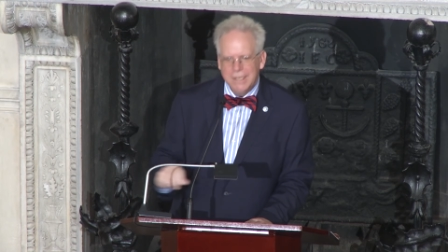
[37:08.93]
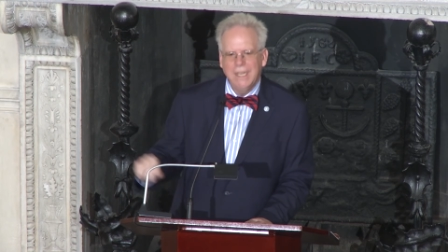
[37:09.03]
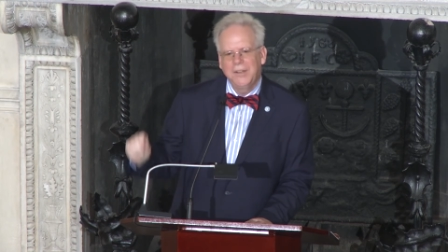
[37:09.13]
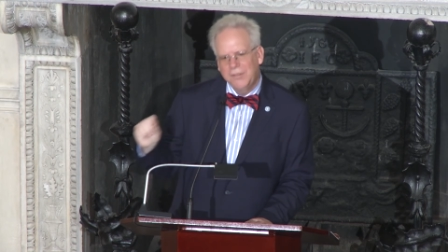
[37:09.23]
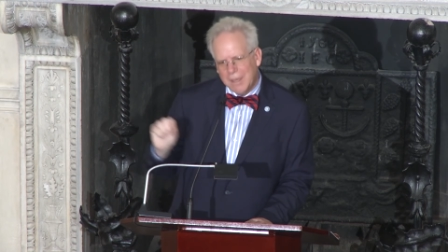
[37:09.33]

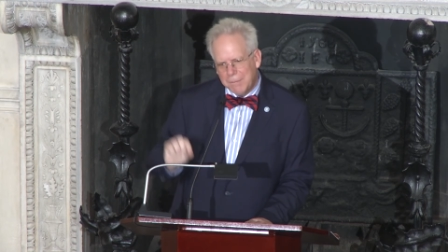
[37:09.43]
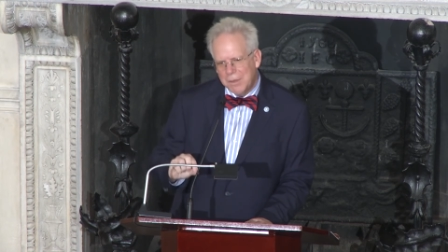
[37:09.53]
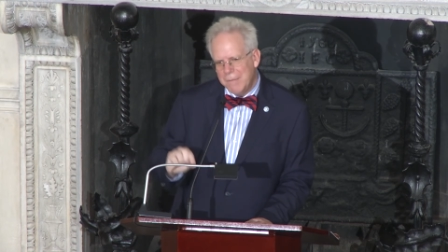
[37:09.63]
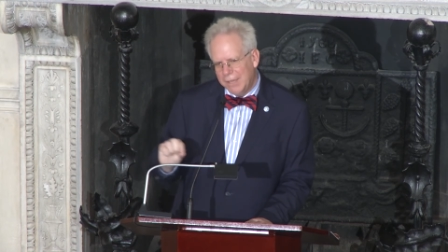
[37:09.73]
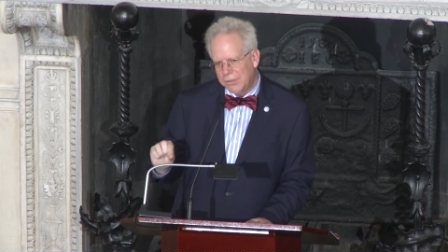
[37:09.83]
except
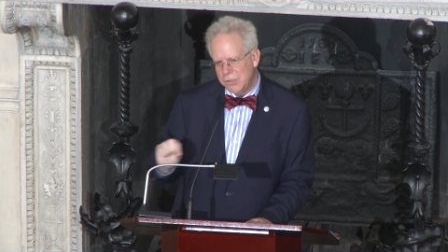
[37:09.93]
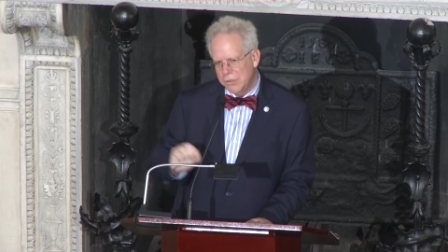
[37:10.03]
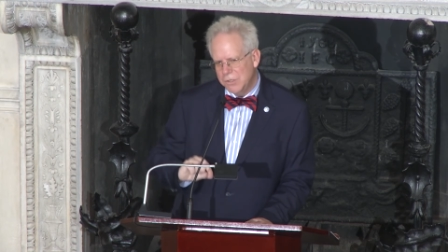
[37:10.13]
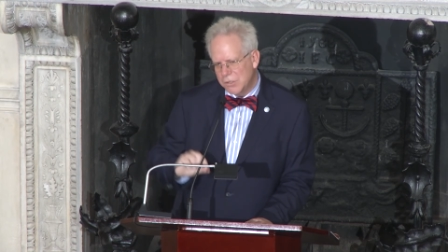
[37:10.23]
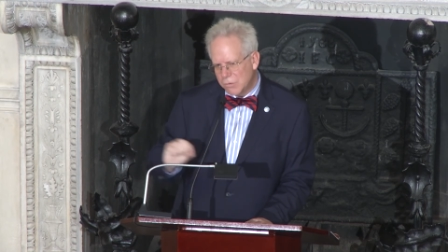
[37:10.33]
the
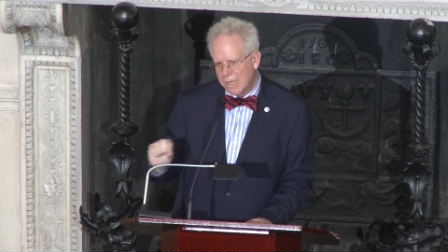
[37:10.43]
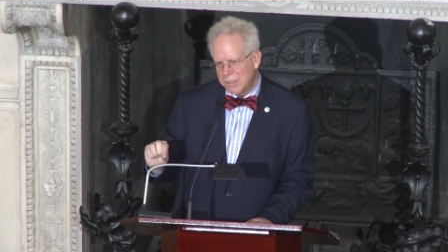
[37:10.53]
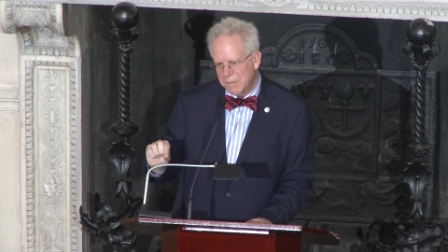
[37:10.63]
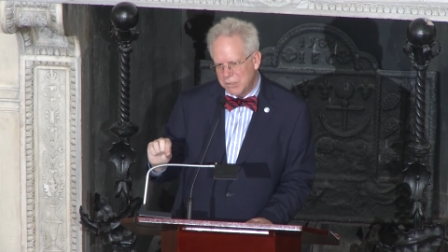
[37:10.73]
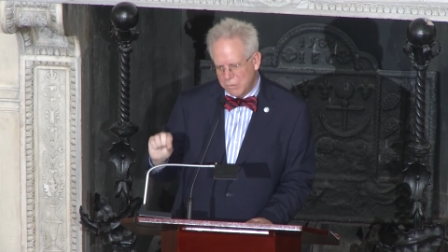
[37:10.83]
Massachusetts
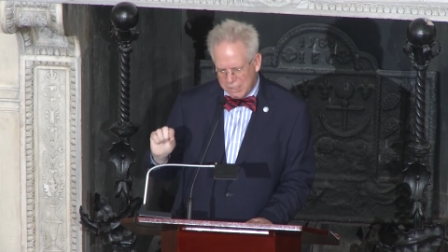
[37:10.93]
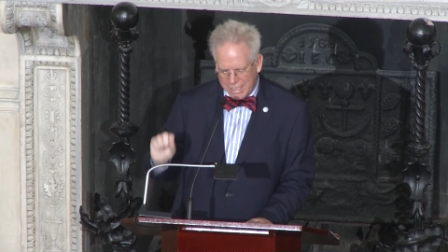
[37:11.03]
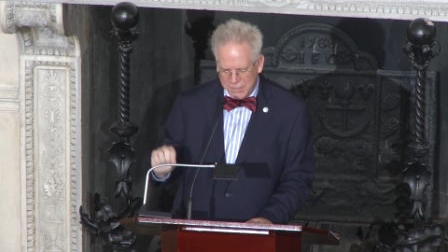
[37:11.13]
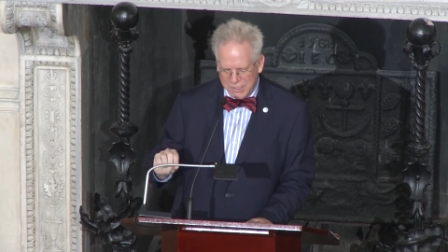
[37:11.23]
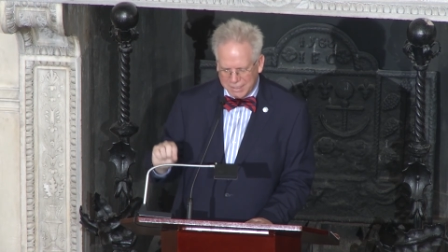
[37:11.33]
regiments, which
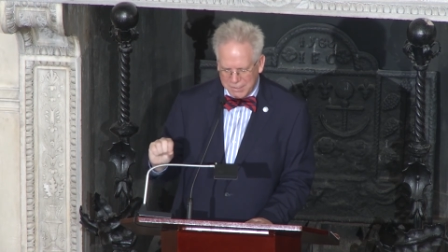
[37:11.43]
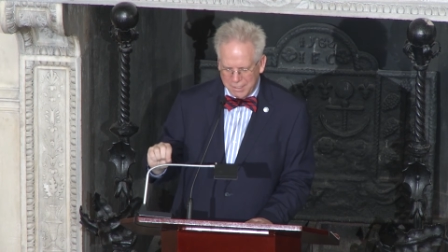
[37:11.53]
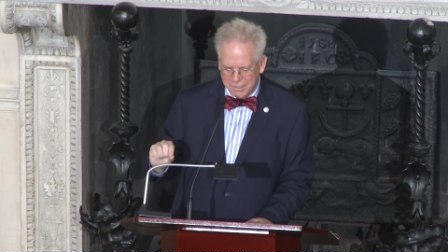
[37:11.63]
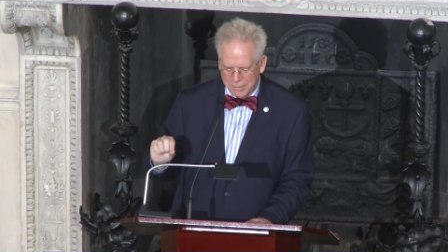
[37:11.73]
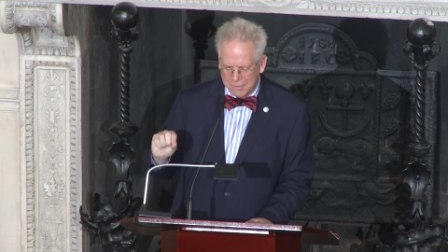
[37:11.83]
had
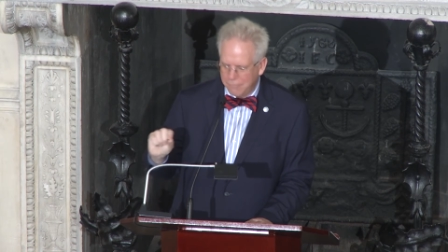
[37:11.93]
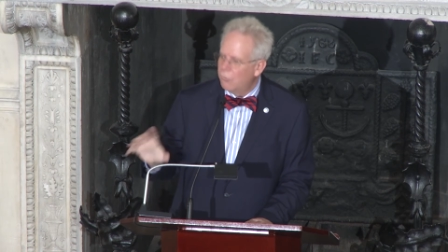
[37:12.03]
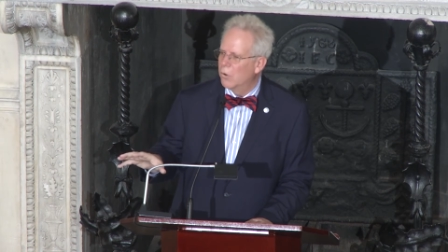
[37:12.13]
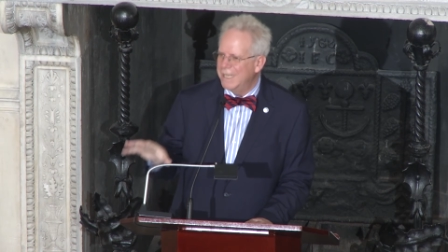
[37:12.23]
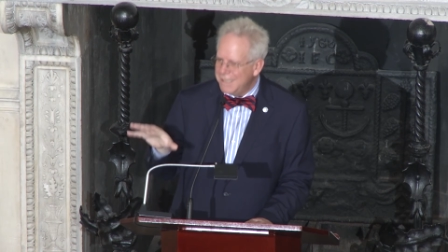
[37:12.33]

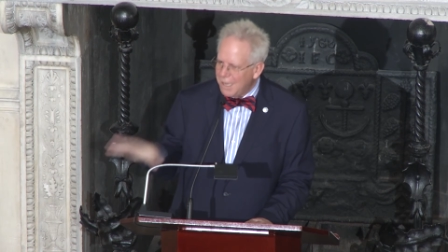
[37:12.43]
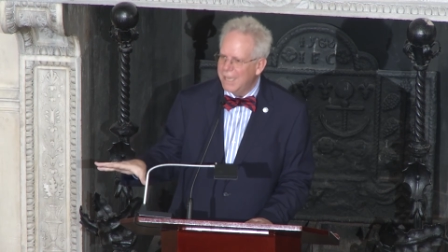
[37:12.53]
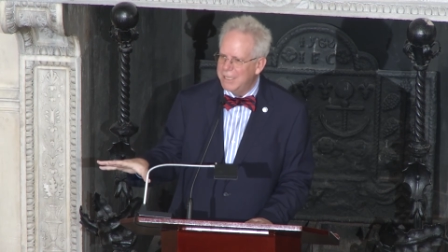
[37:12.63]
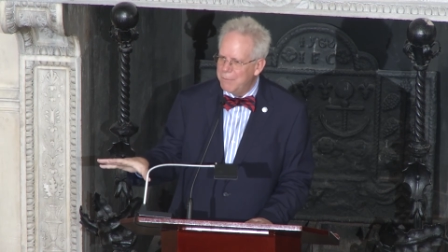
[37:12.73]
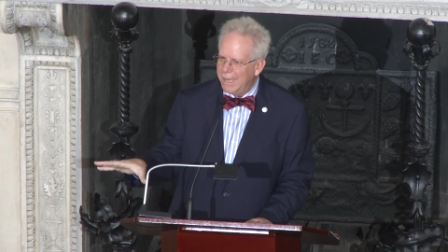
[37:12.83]

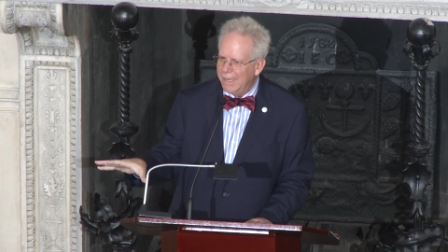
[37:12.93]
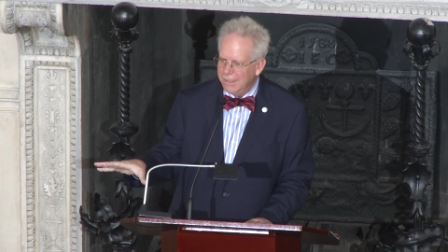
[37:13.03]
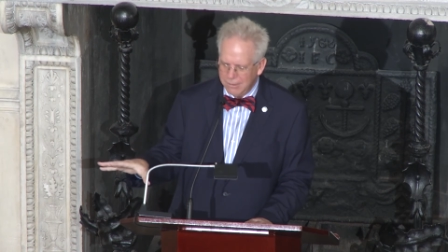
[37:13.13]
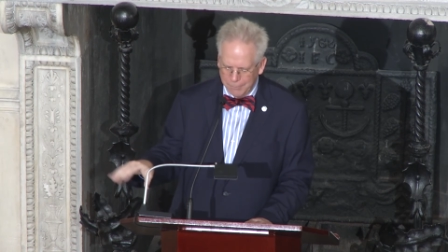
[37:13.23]
649 men.